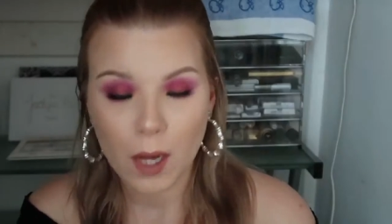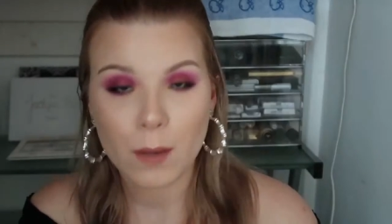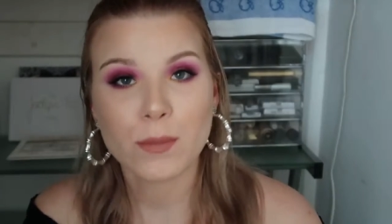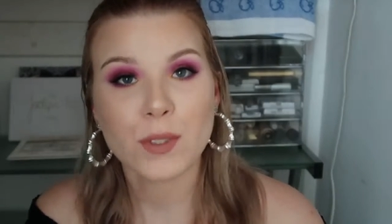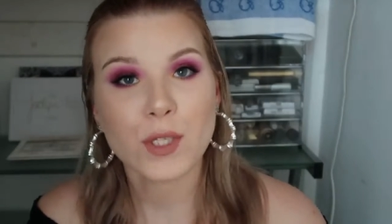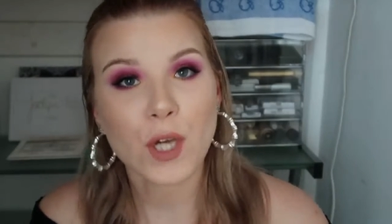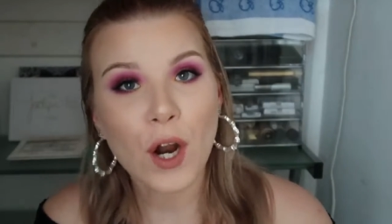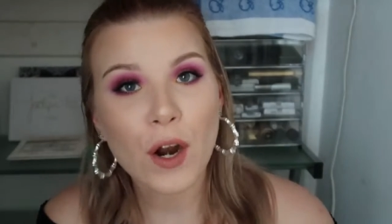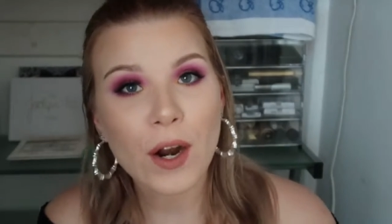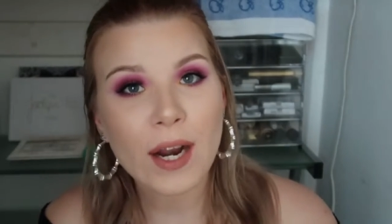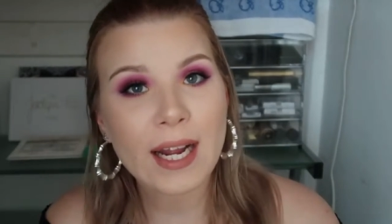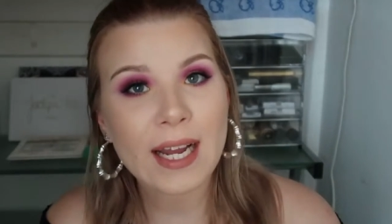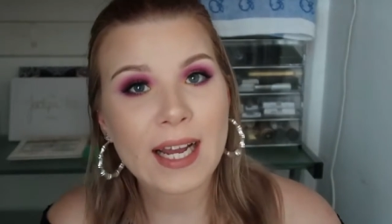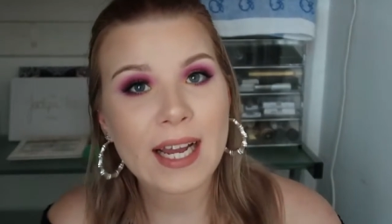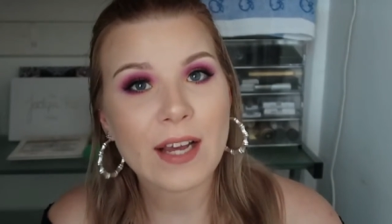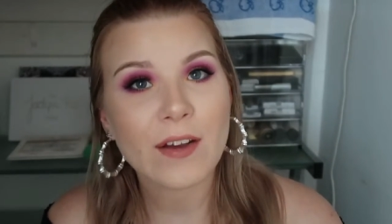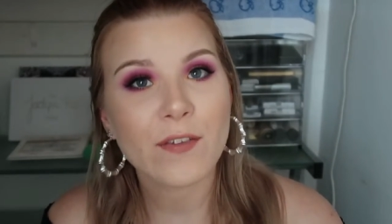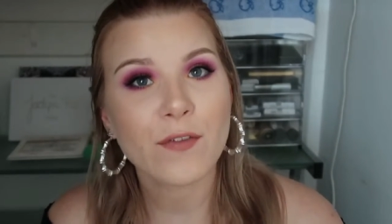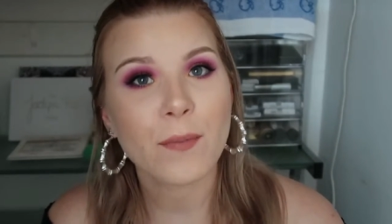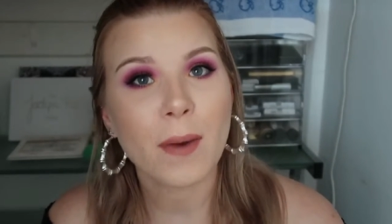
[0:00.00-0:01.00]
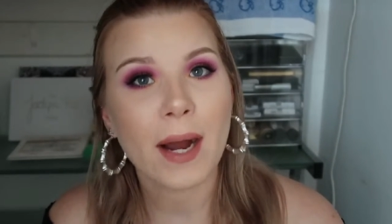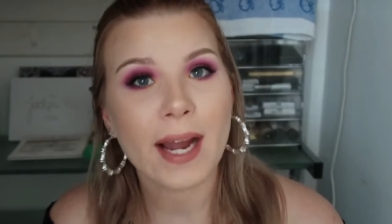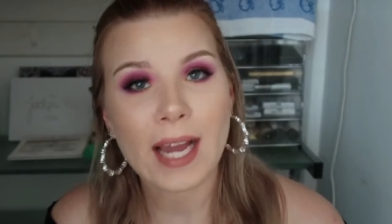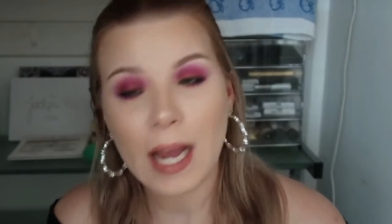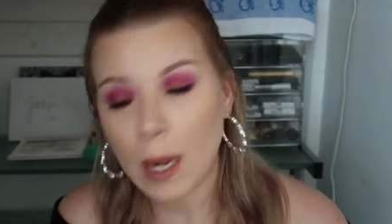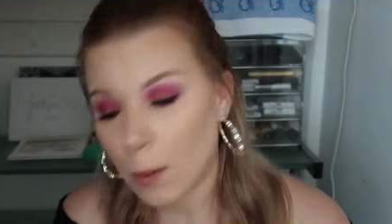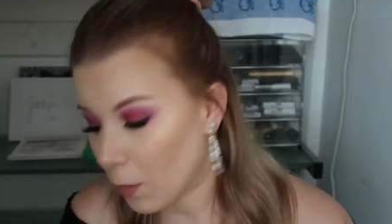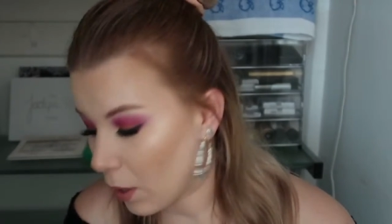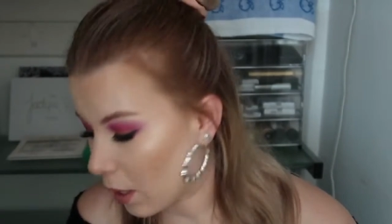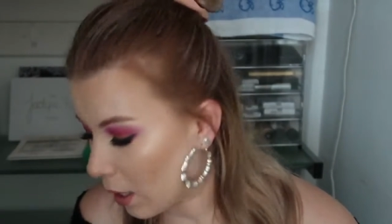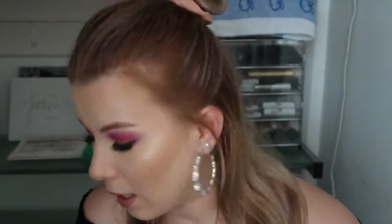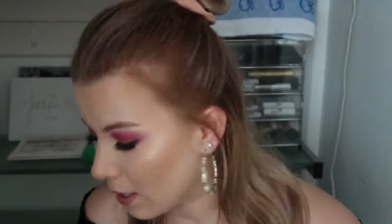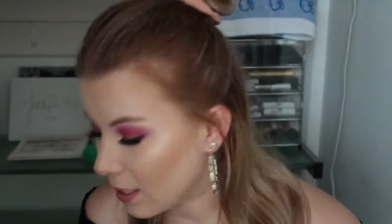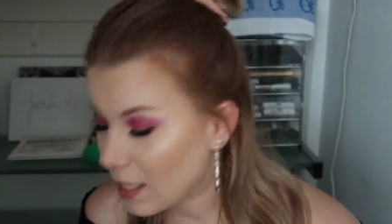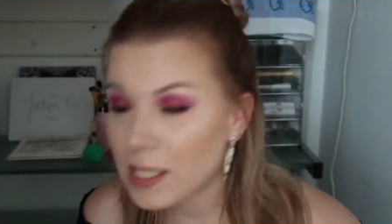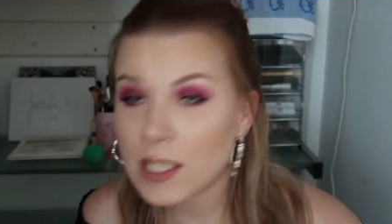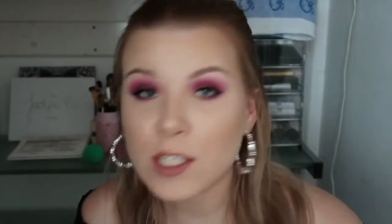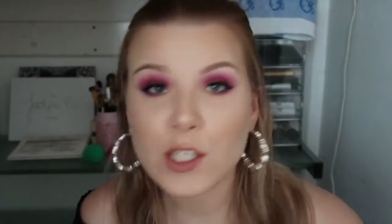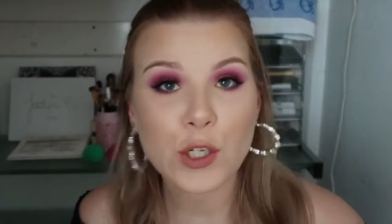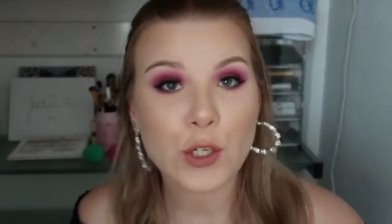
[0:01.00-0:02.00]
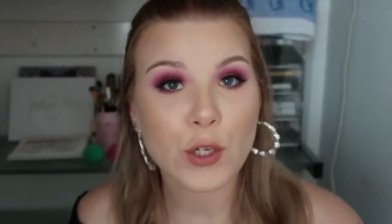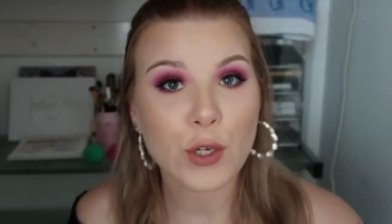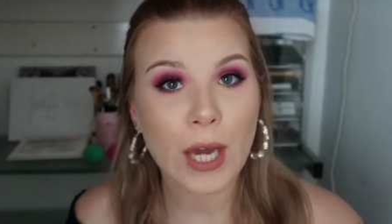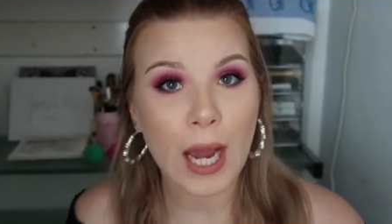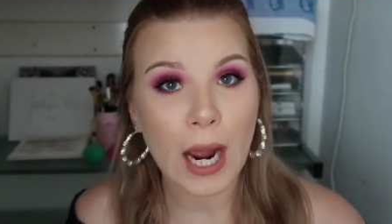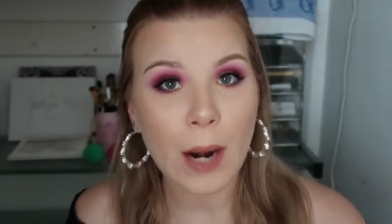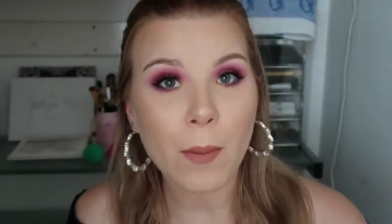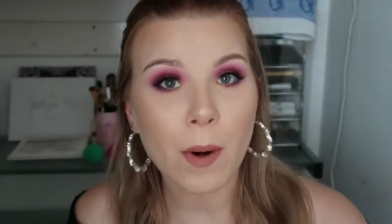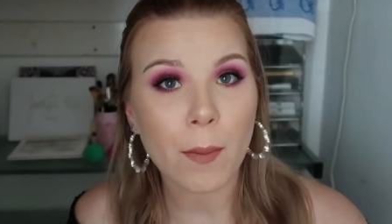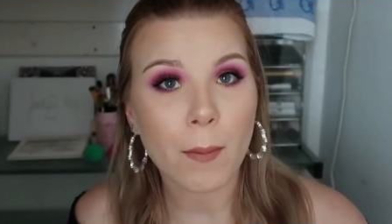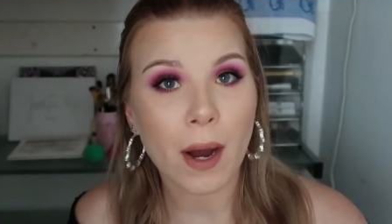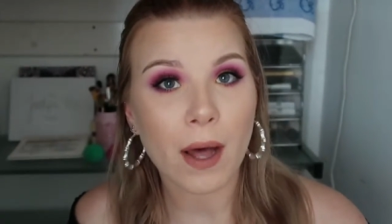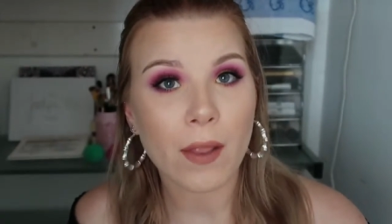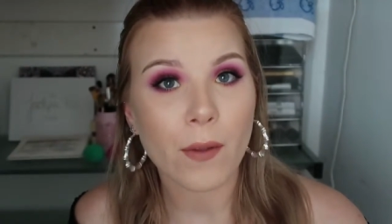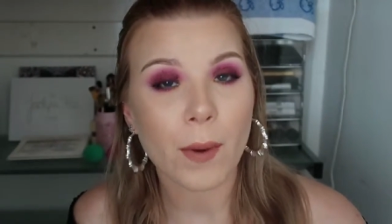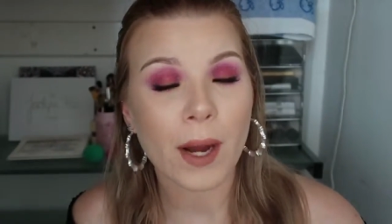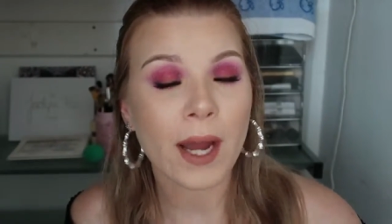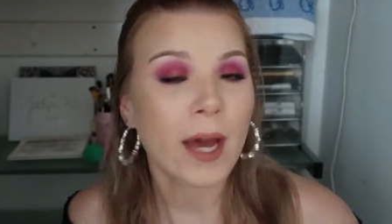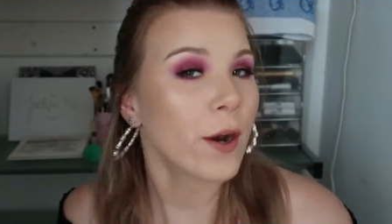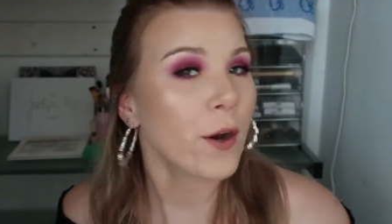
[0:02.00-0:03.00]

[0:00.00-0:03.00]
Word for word: I'm sorry if my camera, this is a new camera by the way.